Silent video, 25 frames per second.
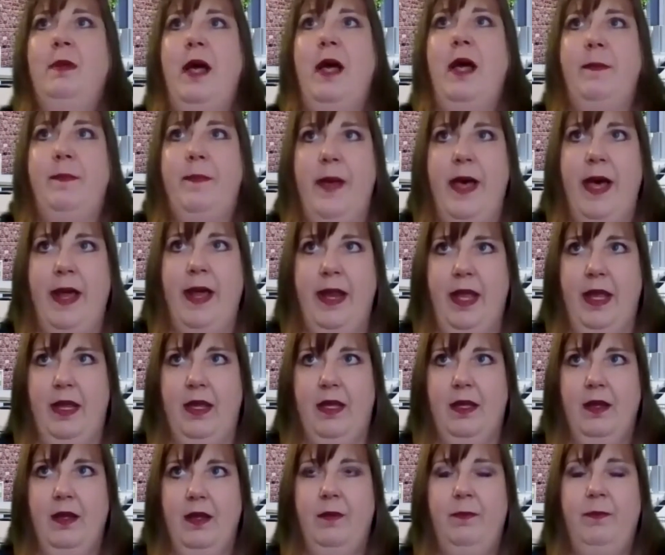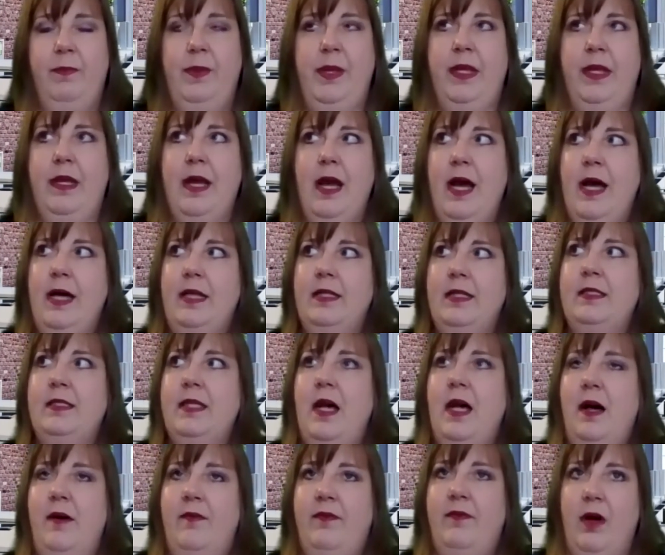diabetic, because
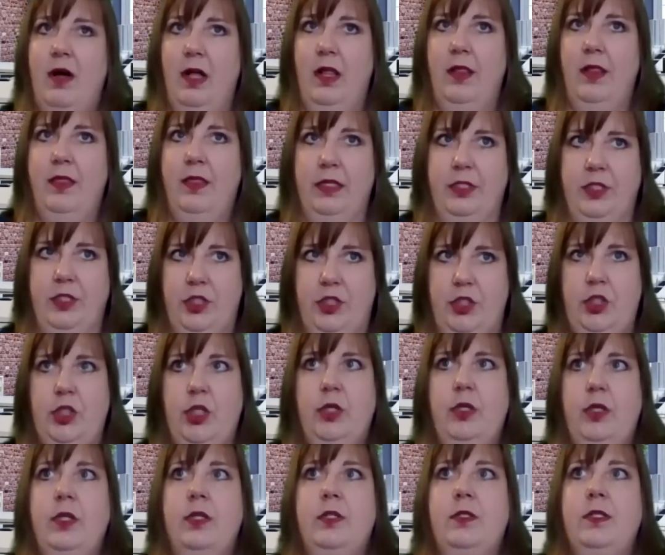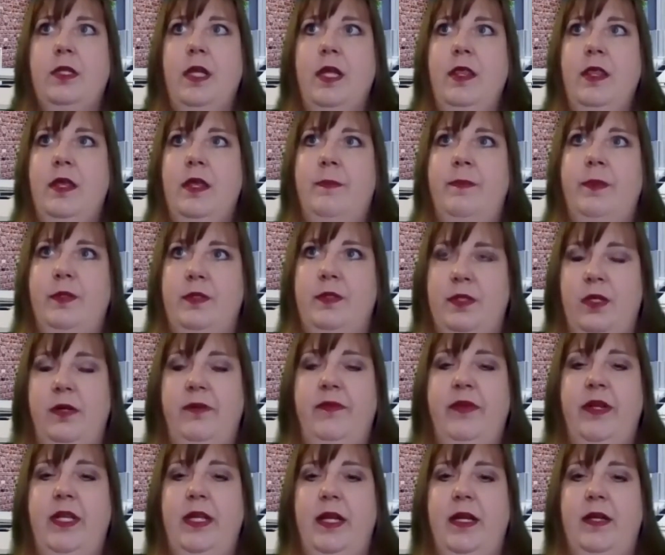of all the sugars and the
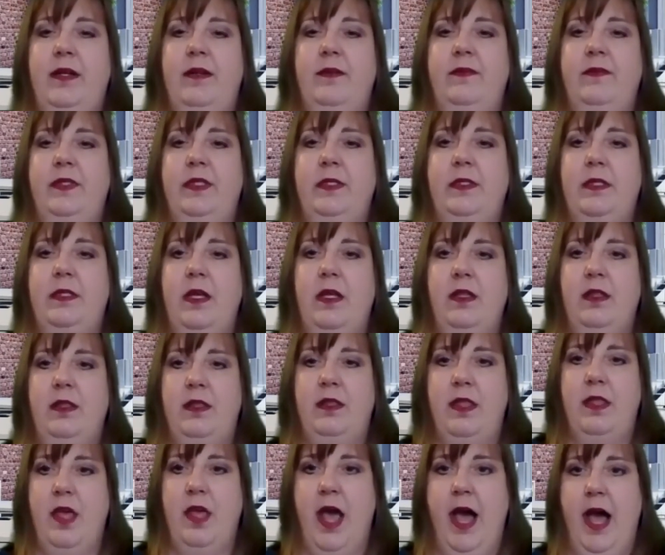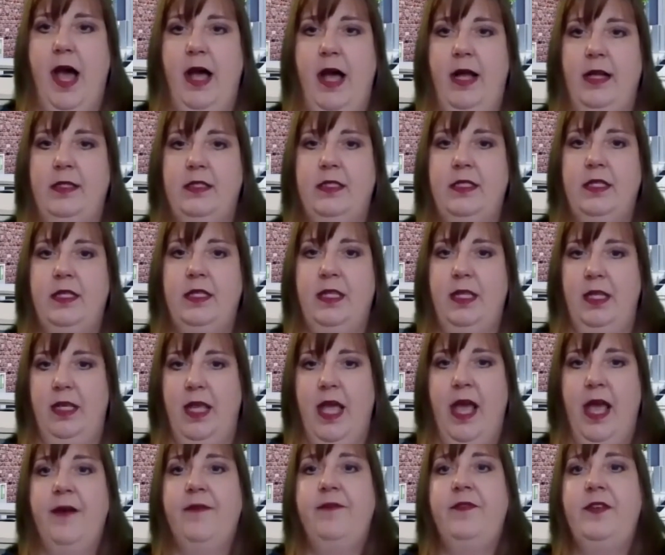preservatives that
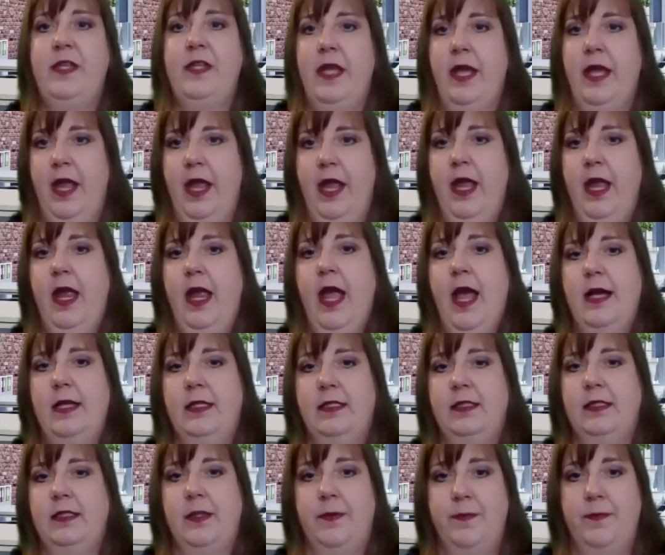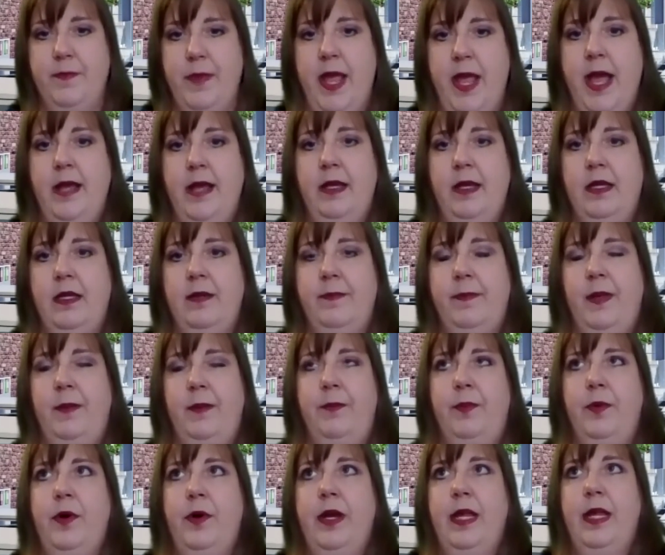the FDA has demanded to
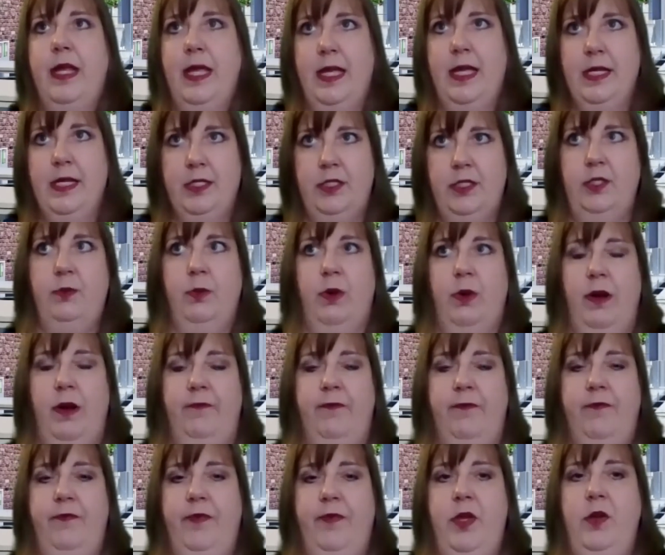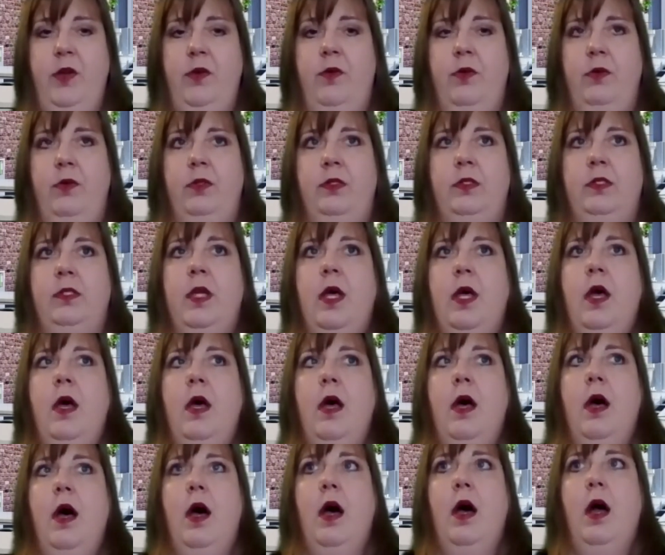be put into our foods,
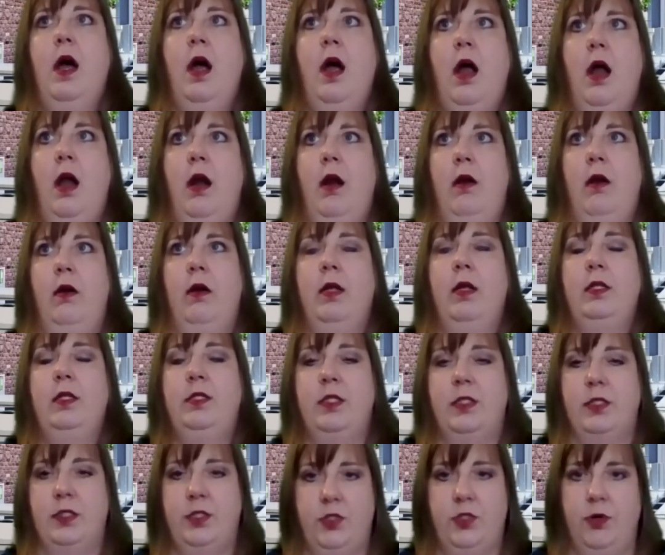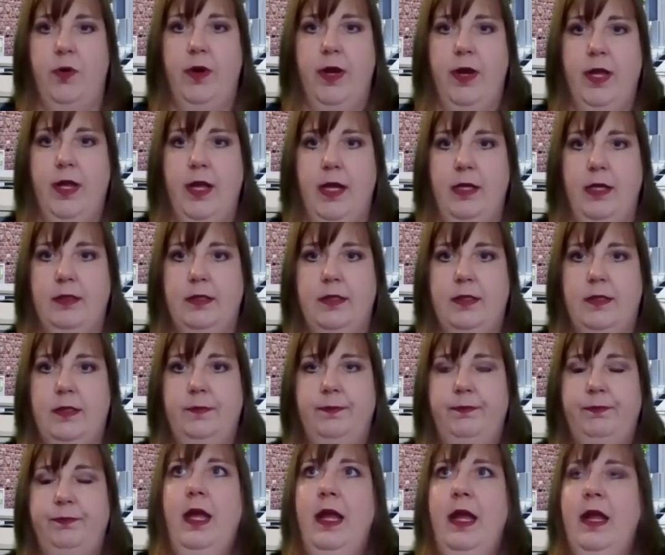are destroying
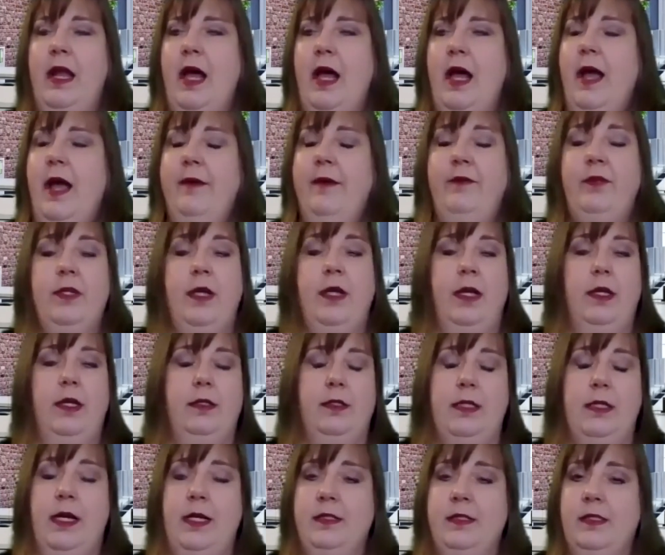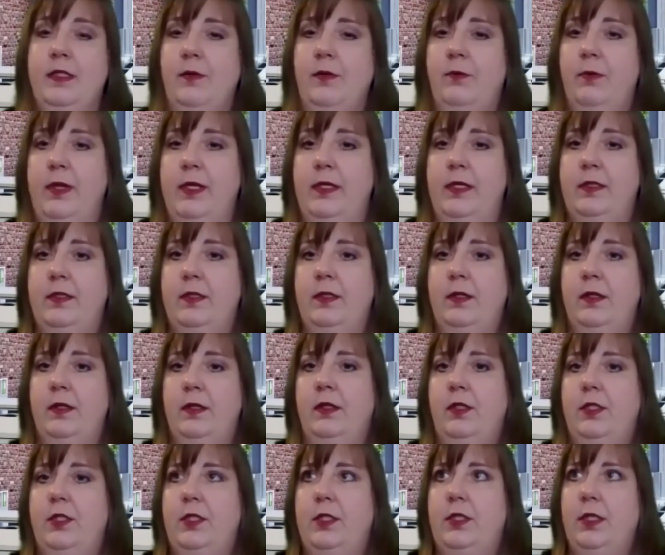us. And I've done tons of
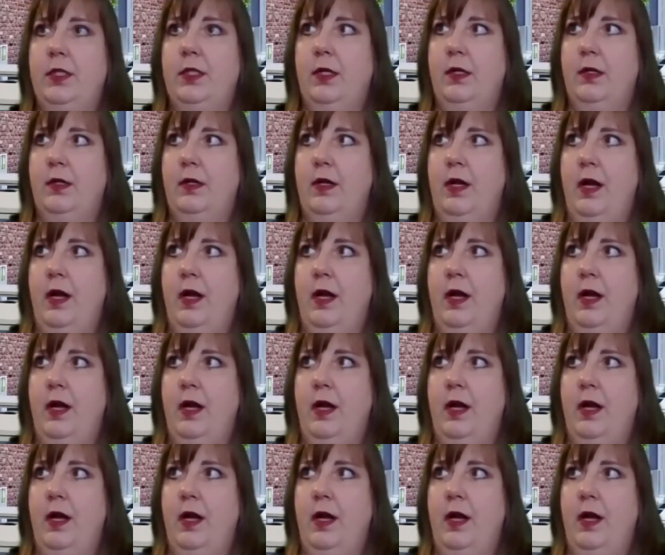research,